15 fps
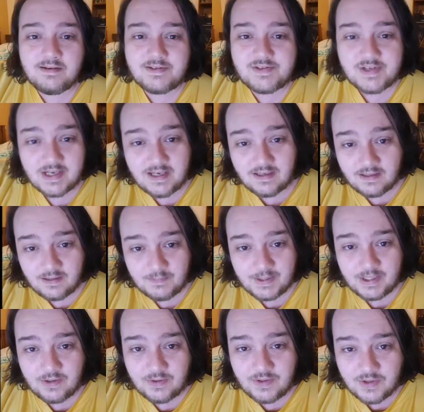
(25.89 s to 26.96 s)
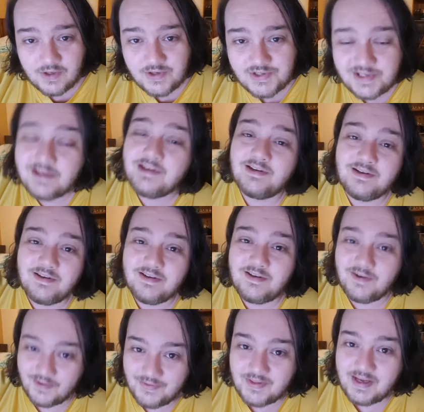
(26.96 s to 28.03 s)
Second little bit of good news.
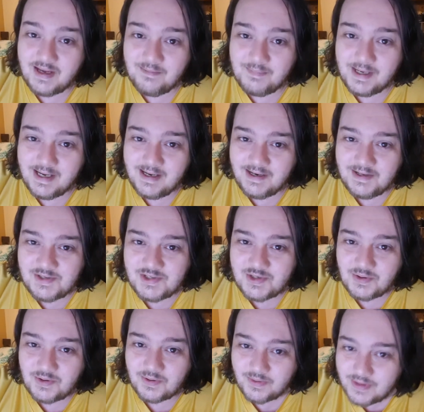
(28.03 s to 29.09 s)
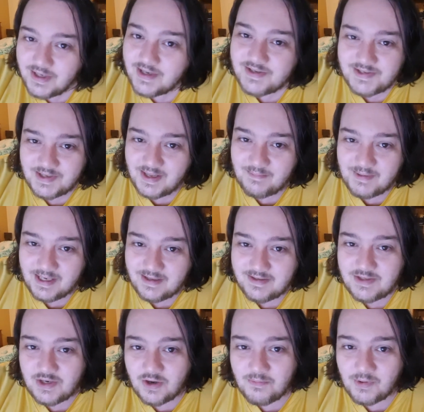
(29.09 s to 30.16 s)
Got the NBN installed, so that
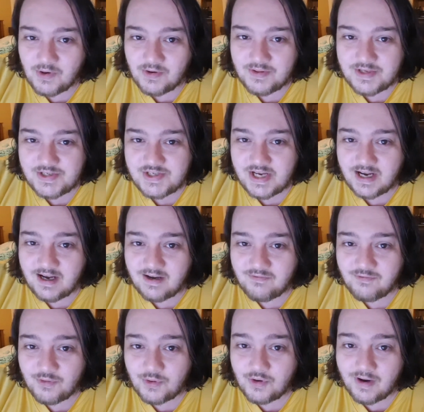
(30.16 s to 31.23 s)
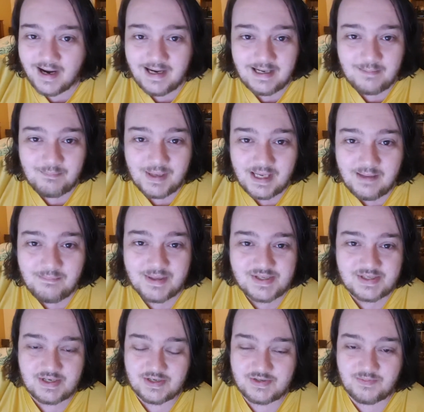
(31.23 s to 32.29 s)
means no more of this 480p
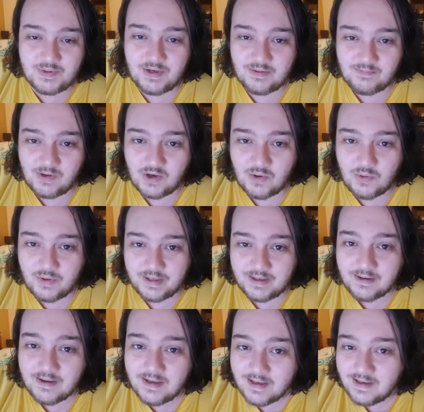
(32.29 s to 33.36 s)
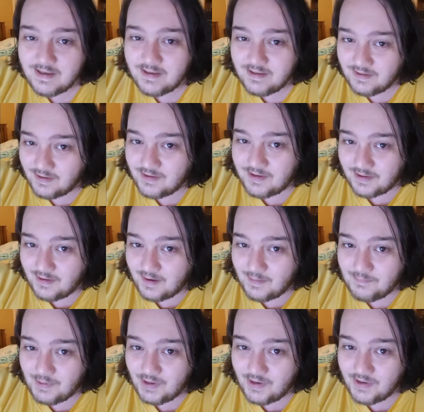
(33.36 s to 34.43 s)
business when I'm recording. You know, can
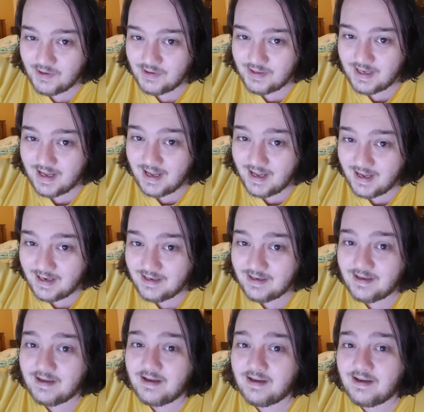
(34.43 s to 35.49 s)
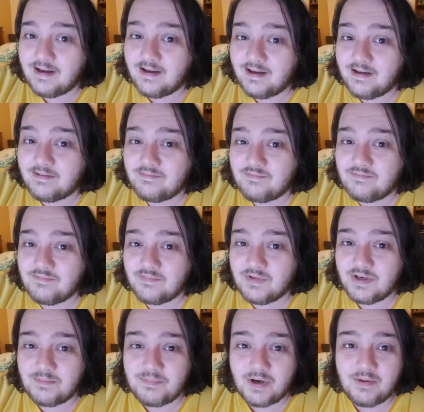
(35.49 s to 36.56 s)
upload at an
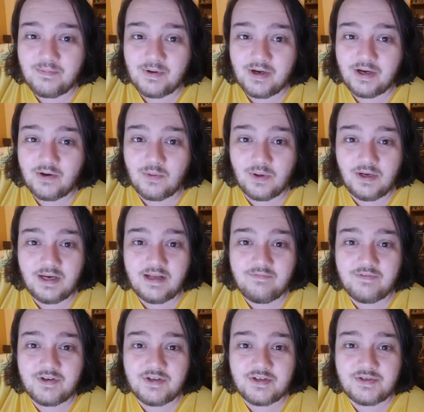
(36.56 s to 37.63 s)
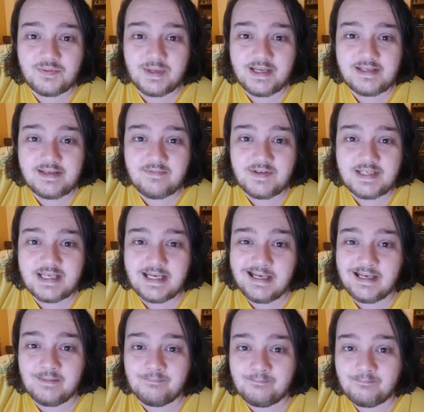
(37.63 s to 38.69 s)
appropriate quality for
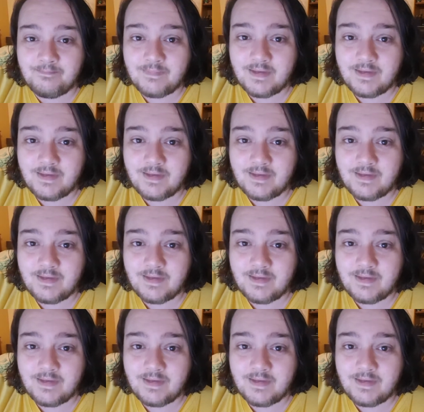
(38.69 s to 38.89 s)
2017.